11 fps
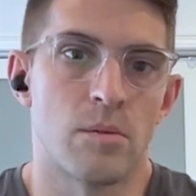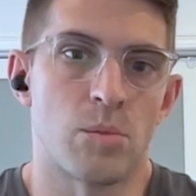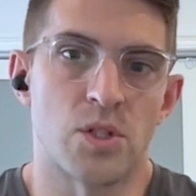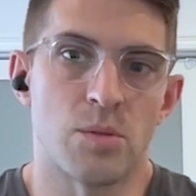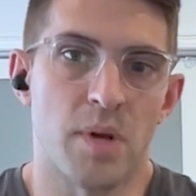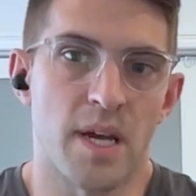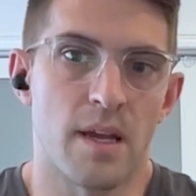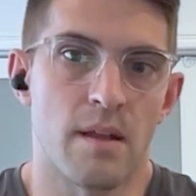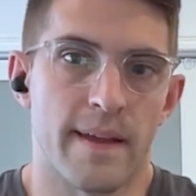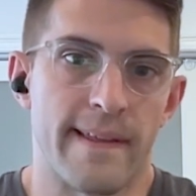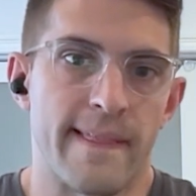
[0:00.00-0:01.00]
but you
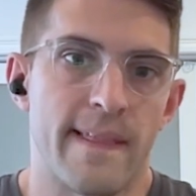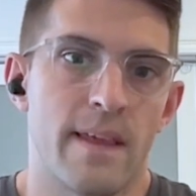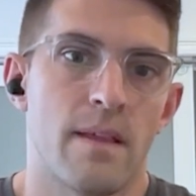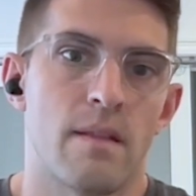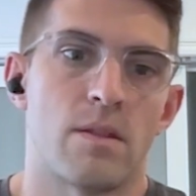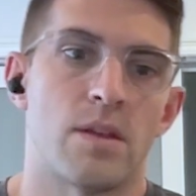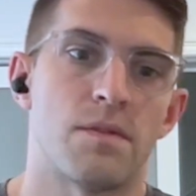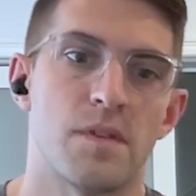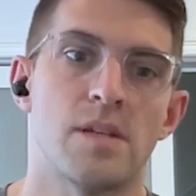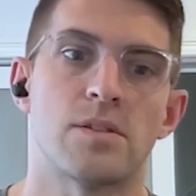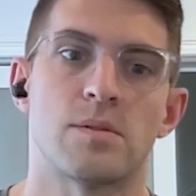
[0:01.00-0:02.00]
pay like the
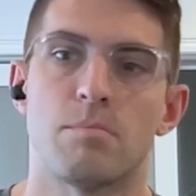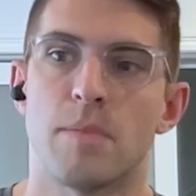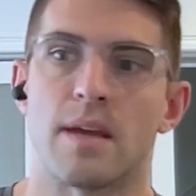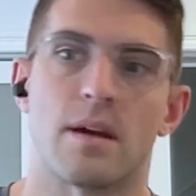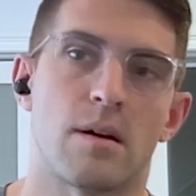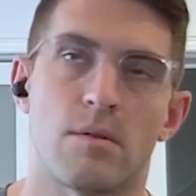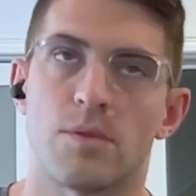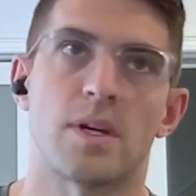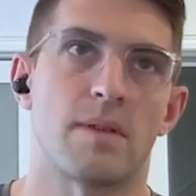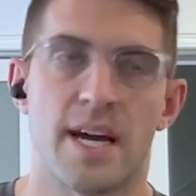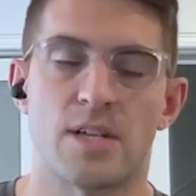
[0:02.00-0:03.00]
fees make up, or
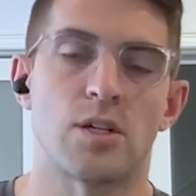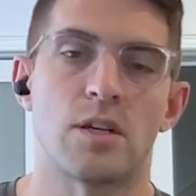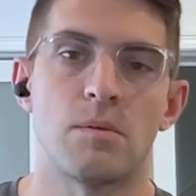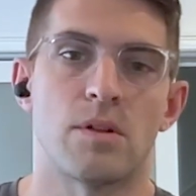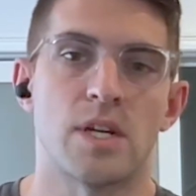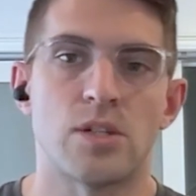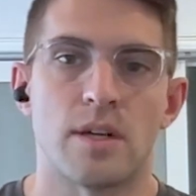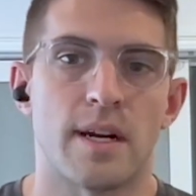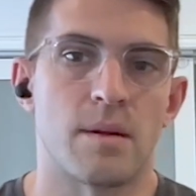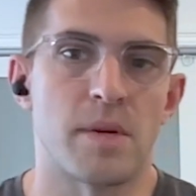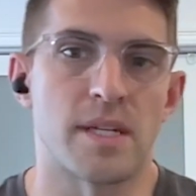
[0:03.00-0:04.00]
the cash accumulation
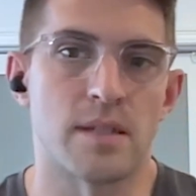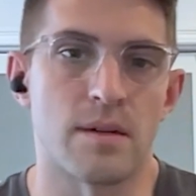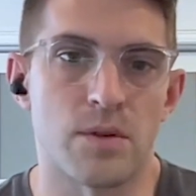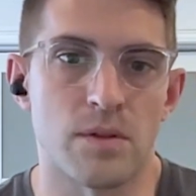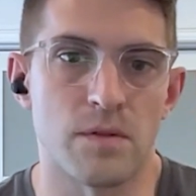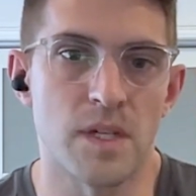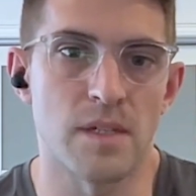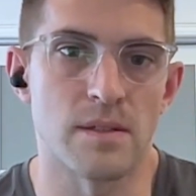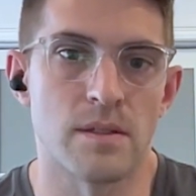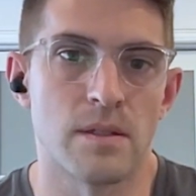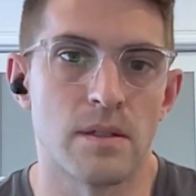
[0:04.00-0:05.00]
kind of makes up for the
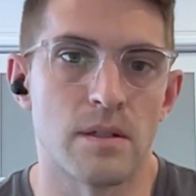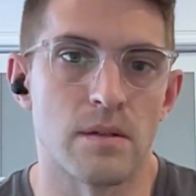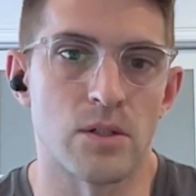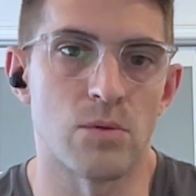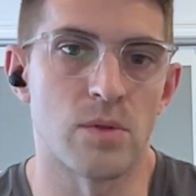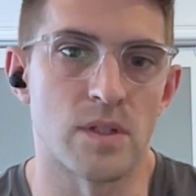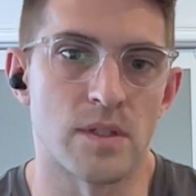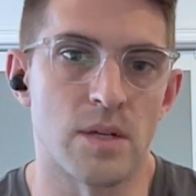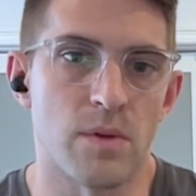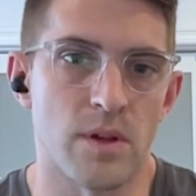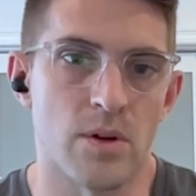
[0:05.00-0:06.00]
fees that you wouldn't
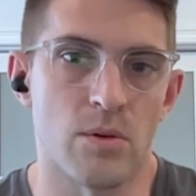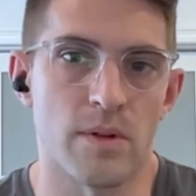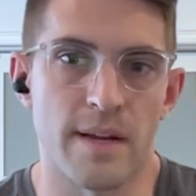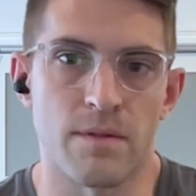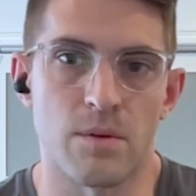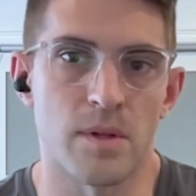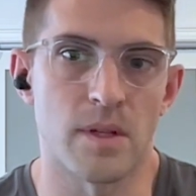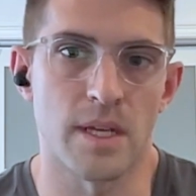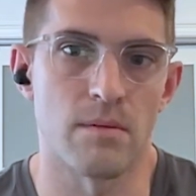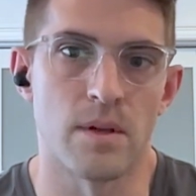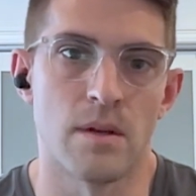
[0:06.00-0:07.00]
see with a whole life or
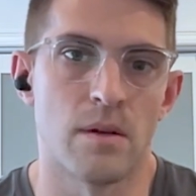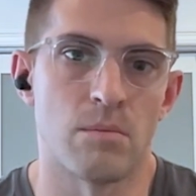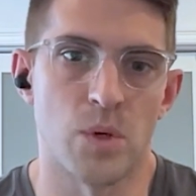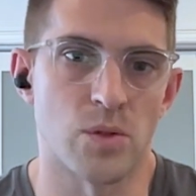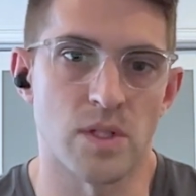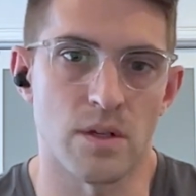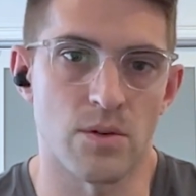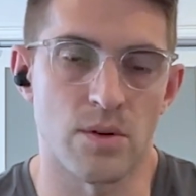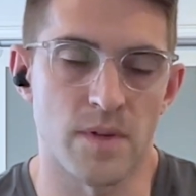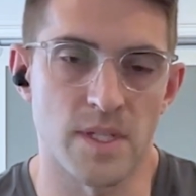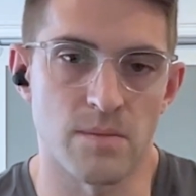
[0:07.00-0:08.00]
really most
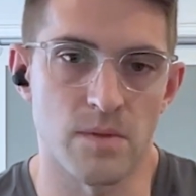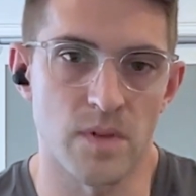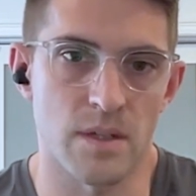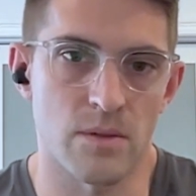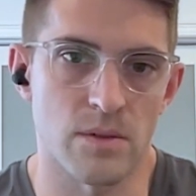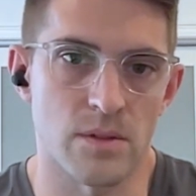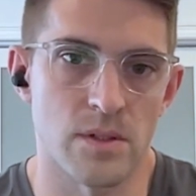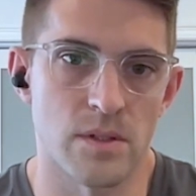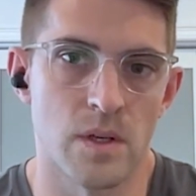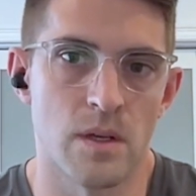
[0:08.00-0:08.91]
other investment vehicles.